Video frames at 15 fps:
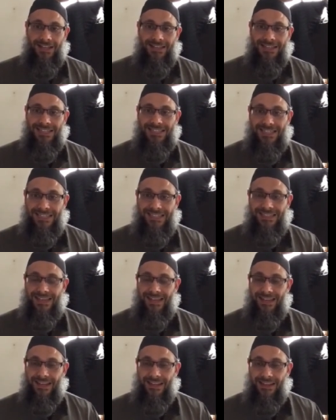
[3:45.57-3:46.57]
this
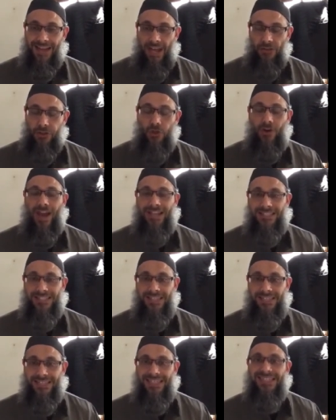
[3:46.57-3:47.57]
health
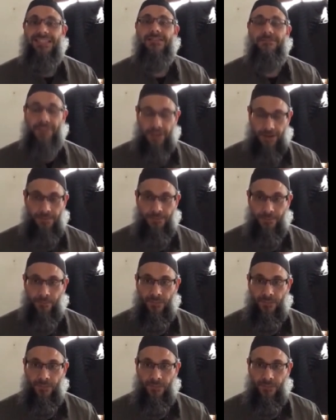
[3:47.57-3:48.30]
crisis is severe.